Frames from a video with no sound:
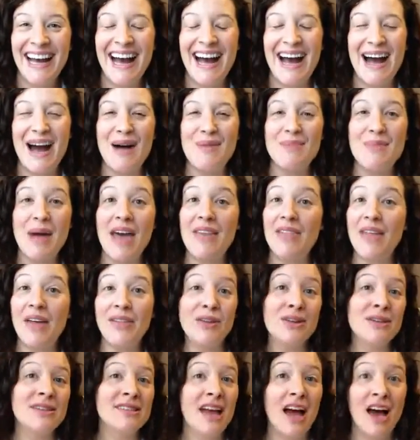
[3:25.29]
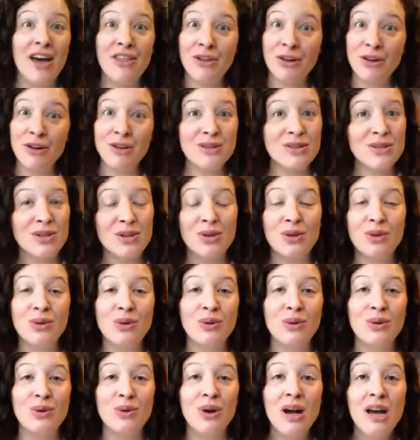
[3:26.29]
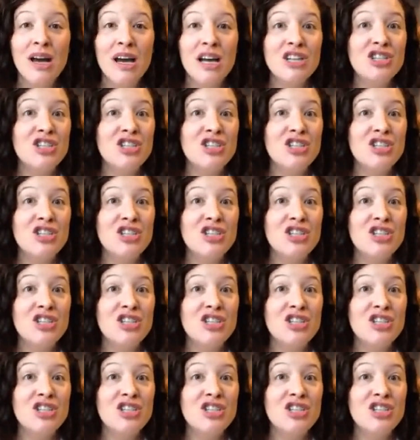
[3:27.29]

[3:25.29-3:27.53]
Um, and then there's others who